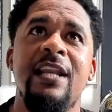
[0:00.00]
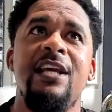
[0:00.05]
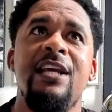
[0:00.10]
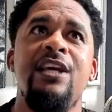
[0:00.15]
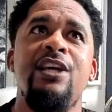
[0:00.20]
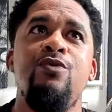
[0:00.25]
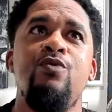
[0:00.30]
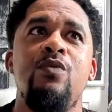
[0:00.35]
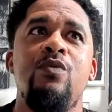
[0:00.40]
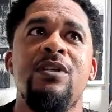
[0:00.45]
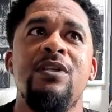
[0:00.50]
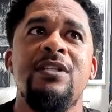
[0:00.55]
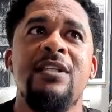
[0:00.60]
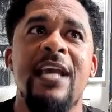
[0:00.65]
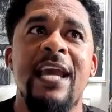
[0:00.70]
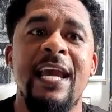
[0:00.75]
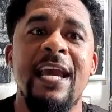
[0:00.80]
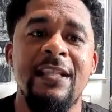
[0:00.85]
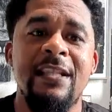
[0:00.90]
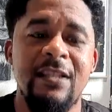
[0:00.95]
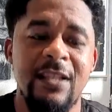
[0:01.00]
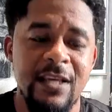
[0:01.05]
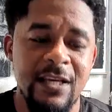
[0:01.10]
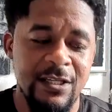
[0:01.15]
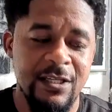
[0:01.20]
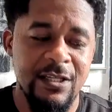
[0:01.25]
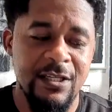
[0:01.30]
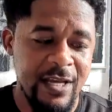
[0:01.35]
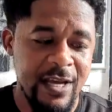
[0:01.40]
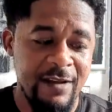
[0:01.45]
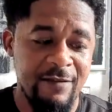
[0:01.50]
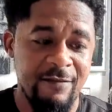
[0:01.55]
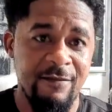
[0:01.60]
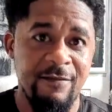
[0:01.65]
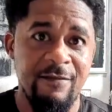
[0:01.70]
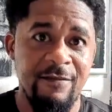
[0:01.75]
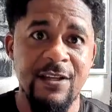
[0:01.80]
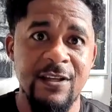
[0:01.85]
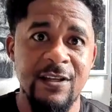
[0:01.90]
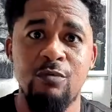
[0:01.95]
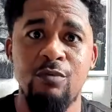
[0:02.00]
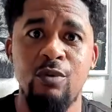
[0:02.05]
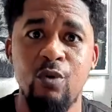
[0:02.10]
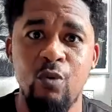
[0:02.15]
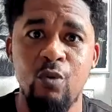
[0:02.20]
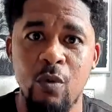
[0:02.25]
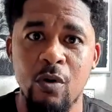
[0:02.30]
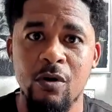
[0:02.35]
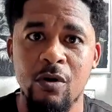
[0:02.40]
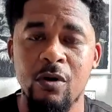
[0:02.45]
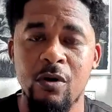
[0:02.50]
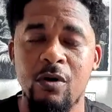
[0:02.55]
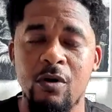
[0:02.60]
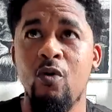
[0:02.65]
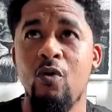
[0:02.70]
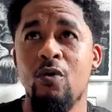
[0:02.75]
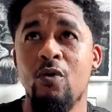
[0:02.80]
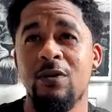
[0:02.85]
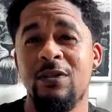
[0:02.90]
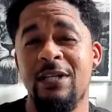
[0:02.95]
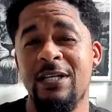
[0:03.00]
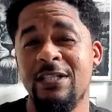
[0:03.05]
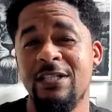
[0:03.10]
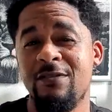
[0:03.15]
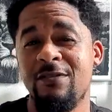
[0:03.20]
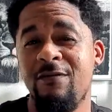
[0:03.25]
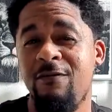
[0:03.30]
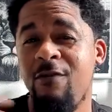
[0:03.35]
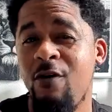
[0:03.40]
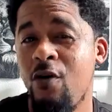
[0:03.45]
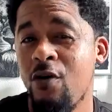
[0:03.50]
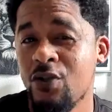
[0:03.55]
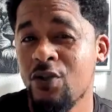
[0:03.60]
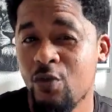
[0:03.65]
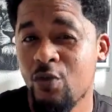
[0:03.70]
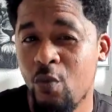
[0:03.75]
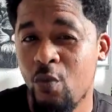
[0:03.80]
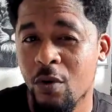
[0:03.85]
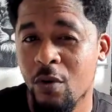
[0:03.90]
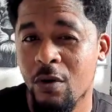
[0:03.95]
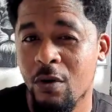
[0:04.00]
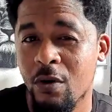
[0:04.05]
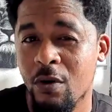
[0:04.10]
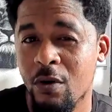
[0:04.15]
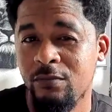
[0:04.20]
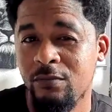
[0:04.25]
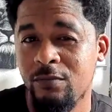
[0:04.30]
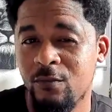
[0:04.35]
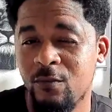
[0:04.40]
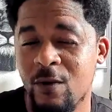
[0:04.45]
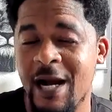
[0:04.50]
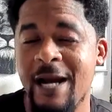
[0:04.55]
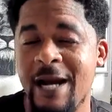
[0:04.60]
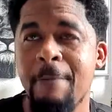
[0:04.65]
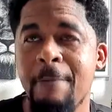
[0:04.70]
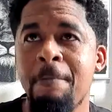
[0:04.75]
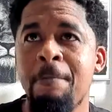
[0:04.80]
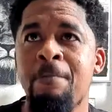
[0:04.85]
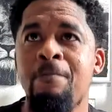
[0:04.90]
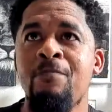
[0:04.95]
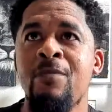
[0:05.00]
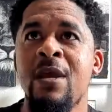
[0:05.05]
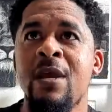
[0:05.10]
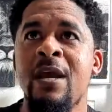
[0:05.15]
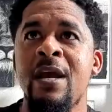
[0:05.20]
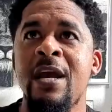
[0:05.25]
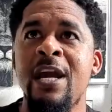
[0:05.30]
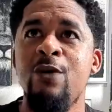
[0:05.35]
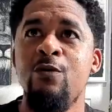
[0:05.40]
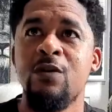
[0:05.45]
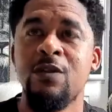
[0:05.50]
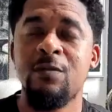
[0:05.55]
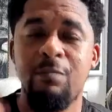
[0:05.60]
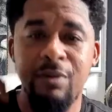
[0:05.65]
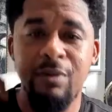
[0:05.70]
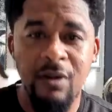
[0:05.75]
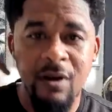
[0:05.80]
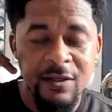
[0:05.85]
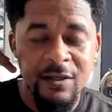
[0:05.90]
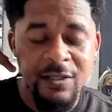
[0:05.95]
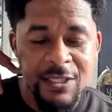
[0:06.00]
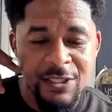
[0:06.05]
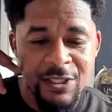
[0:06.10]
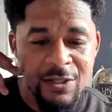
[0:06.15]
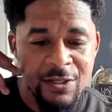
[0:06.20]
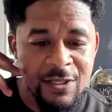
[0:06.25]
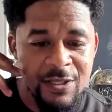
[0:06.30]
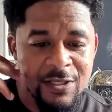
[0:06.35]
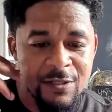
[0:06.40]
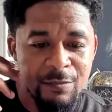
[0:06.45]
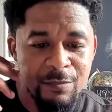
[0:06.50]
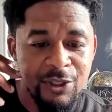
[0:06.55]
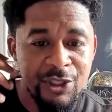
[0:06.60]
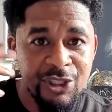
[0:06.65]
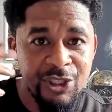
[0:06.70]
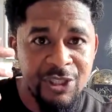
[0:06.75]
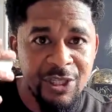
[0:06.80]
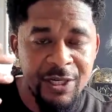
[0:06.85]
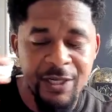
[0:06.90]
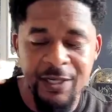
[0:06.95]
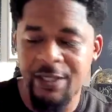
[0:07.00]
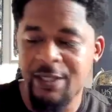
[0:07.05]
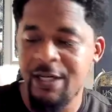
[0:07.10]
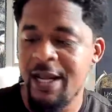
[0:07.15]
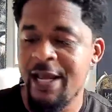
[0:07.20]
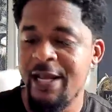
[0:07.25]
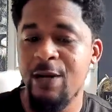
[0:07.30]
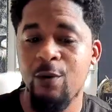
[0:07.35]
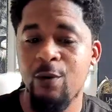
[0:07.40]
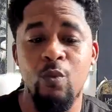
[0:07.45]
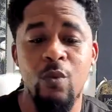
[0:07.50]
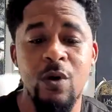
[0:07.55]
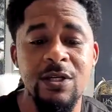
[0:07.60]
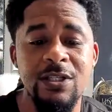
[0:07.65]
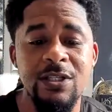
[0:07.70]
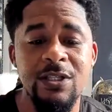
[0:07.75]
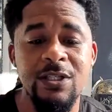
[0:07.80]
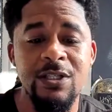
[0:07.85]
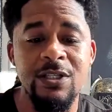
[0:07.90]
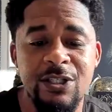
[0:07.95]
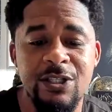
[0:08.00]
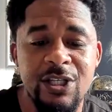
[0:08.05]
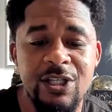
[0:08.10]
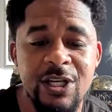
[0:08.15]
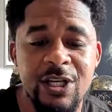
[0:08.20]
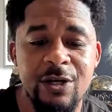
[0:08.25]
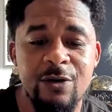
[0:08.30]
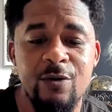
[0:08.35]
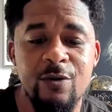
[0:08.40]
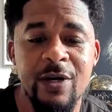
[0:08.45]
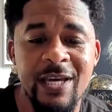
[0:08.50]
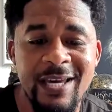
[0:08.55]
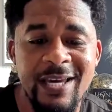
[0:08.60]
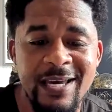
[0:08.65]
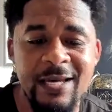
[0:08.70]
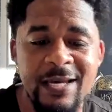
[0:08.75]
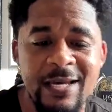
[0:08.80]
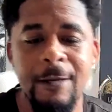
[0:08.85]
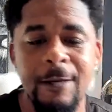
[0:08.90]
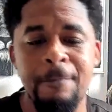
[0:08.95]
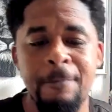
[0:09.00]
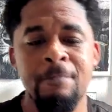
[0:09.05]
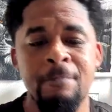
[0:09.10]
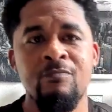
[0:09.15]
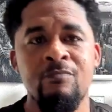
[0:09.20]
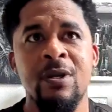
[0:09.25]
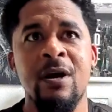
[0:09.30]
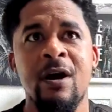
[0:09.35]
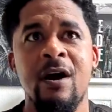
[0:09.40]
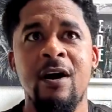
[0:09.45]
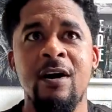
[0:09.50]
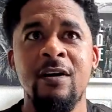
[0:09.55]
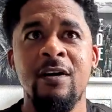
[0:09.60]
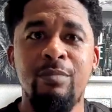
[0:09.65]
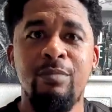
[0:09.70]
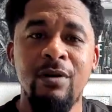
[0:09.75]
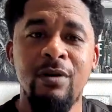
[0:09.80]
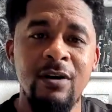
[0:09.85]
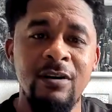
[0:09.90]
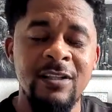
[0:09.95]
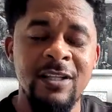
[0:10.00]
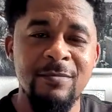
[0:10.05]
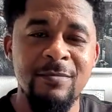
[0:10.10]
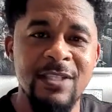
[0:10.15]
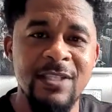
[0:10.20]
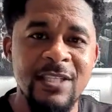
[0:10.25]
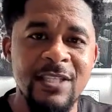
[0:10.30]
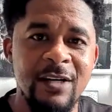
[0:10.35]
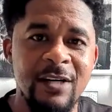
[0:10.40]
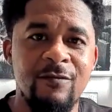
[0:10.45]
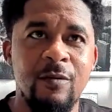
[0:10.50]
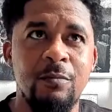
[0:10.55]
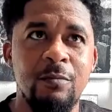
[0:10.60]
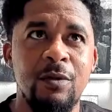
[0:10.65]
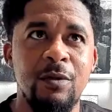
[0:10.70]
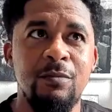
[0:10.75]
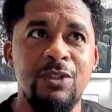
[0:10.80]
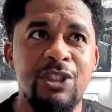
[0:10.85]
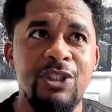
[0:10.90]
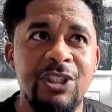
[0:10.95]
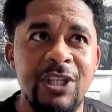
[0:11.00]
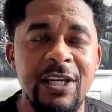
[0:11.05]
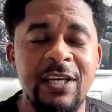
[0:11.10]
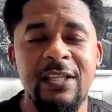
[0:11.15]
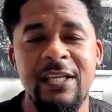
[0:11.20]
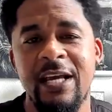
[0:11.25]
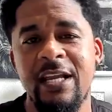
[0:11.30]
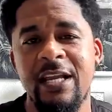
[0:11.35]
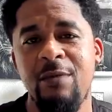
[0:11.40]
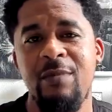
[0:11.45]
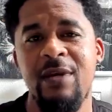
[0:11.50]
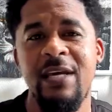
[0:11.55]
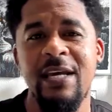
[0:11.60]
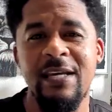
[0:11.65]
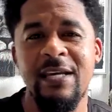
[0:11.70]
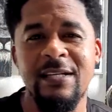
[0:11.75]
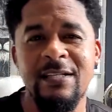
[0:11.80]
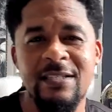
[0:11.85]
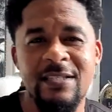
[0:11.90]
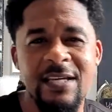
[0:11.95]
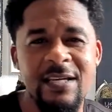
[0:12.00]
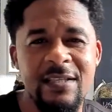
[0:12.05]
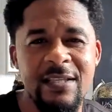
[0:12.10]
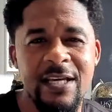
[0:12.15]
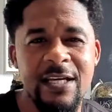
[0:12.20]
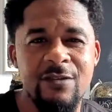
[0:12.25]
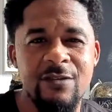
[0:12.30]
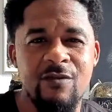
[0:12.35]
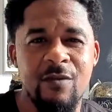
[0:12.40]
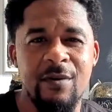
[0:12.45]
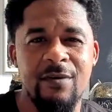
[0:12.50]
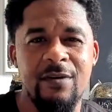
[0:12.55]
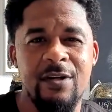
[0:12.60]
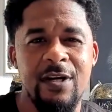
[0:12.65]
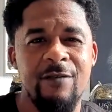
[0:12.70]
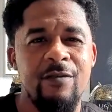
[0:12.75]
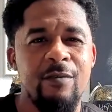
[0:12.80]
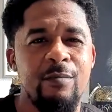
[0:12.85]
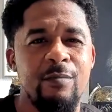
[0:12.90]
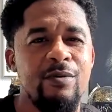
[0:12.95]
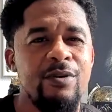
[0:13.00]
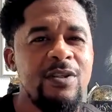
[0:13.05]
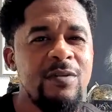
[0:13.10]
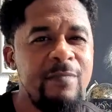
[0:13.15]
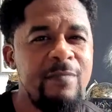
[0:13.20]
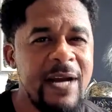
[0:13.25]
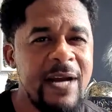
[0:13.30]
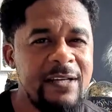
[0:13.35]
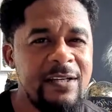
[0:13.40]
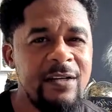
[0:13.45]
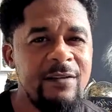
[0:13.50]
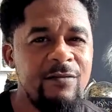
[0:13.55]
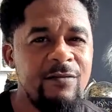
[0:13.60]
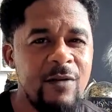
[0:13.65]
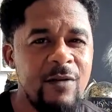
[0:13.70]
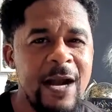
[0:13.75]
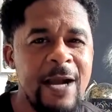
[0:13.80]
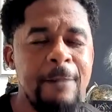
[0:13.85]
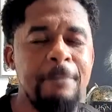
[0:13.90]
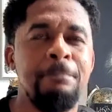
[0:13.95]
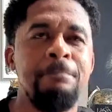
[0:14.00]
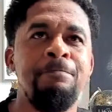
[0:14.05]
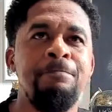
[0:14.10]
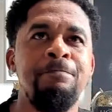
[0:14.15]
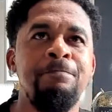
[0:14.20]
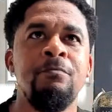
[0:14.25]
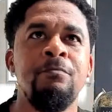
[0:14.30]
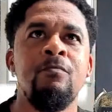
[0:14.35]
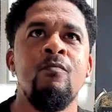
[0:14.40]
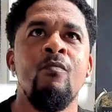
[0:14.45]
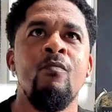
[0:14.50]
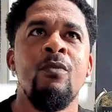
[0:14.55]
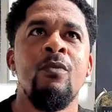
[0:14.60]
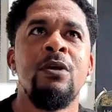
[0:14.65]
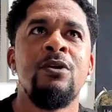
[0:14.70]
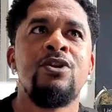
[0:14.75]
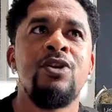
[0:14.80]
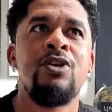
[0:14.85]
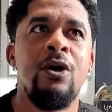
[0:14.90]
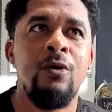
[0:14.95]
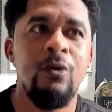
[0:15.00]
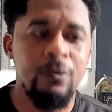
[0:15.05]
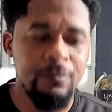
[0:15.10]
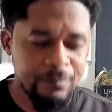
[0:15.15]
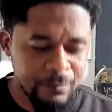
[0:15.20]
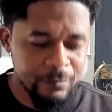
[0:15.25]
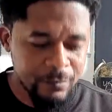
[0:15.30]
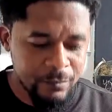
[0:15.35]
he was in this invisible world or this false world, right? He was plugged into this machine, and it wasn't until he unplugged himself from the machine that he began to see things from a different perspective, right? So